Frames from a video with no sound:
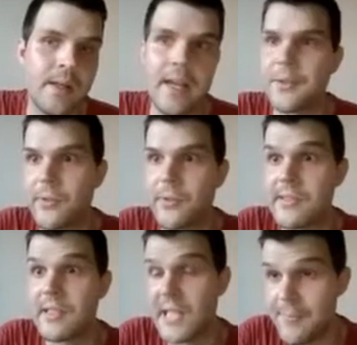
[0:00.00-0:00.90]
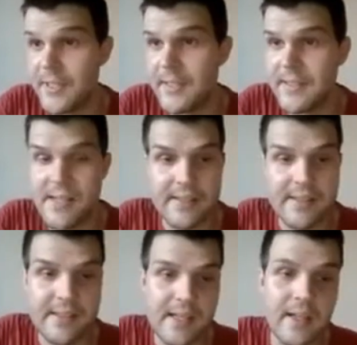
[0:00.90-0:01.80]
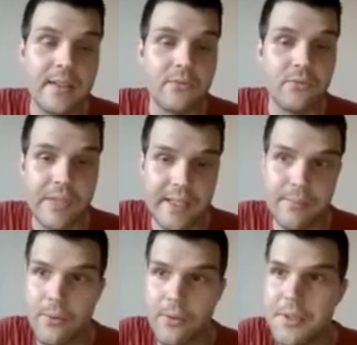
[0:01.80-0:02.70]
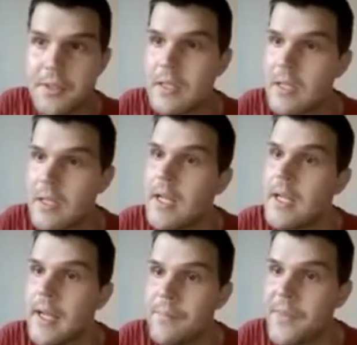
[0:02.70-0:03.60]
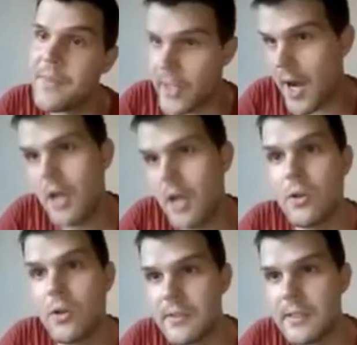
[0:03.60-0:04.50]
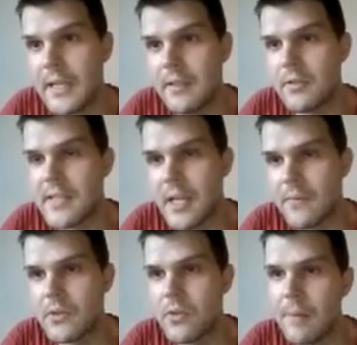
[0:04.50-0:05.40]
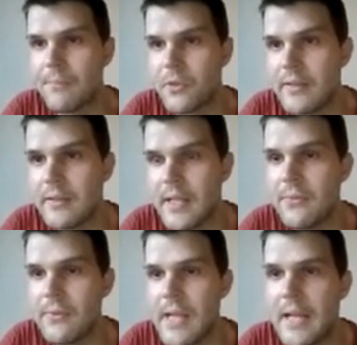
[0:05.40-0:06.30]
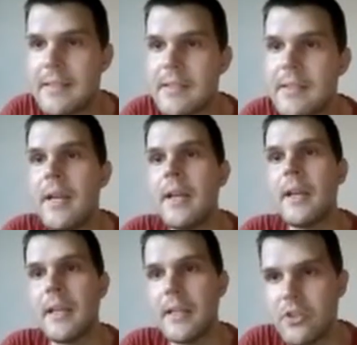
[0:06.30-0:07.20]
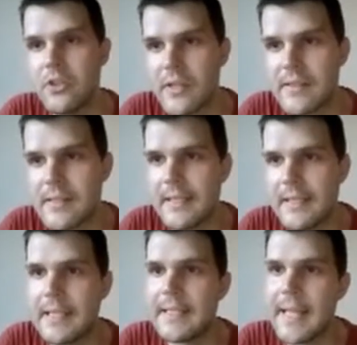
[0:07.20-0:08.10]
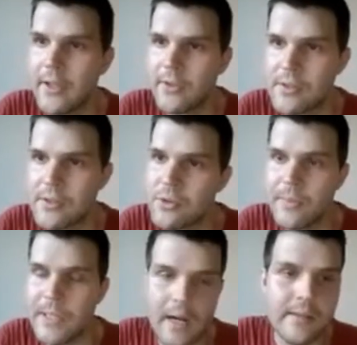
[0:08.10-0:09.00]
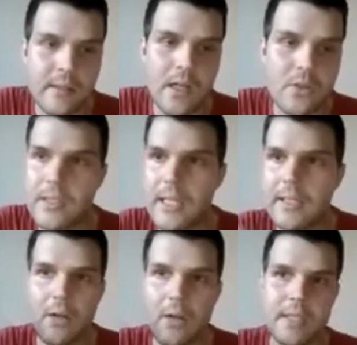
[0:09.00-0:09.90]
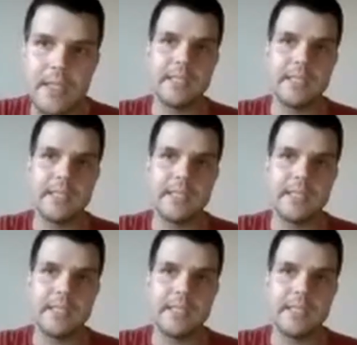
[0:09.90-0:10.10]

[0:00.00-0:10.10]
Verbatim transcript: and of course the climate disaster really important. Um, there are laws on landlords having to upgrade their flats. Interestingly, landlords in Germany aren't allowed to kick out any